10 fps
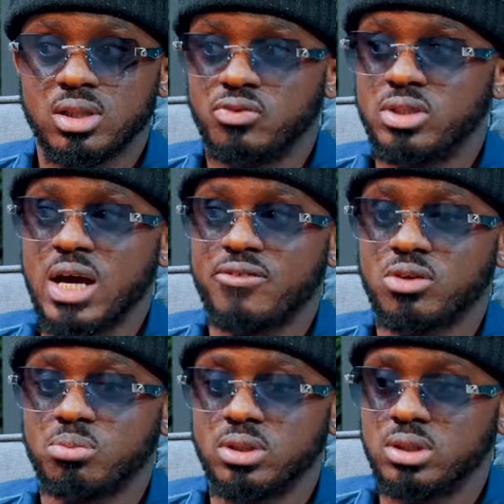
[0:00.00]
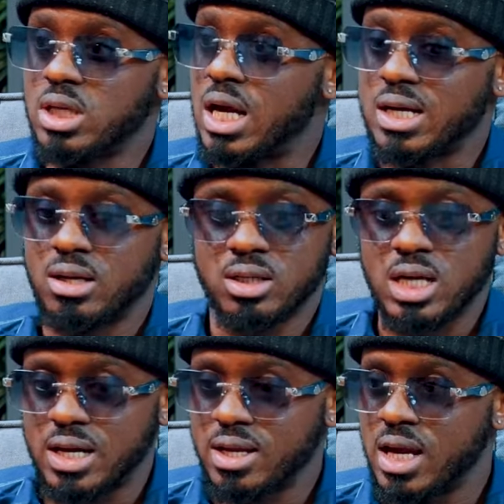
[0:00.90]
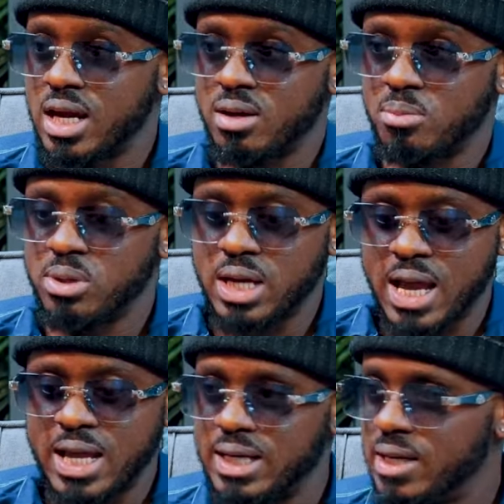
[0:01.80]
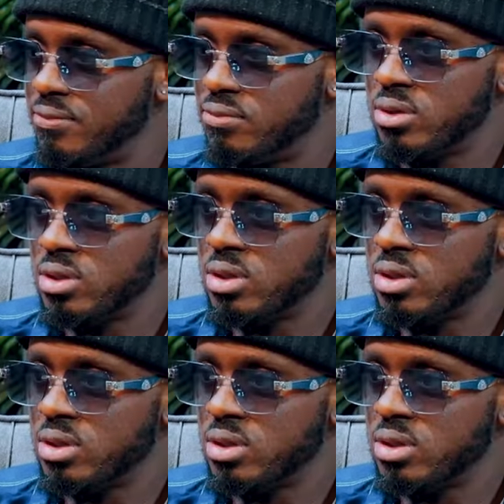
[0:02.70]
If you say Afrobeat, you can hear R&B, high life.